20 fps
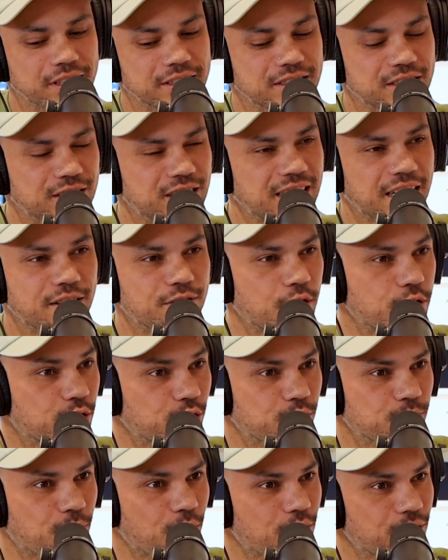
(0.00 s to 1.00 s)
instead of the
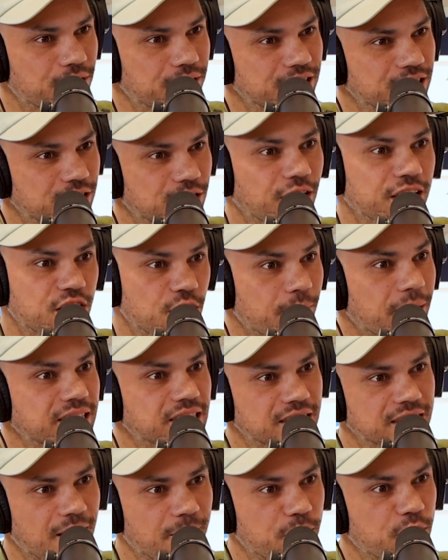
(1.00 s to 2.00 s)
third part, you're
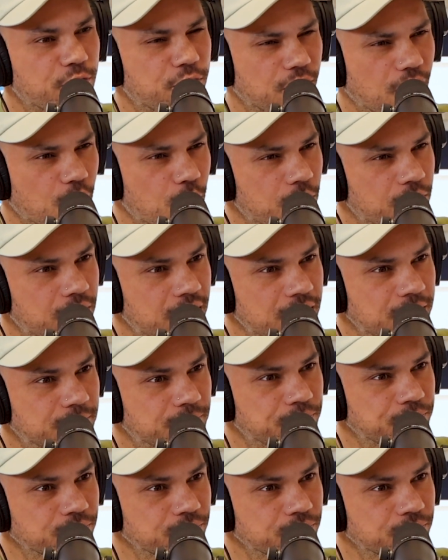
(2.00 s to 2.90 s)
messing up the flow of it.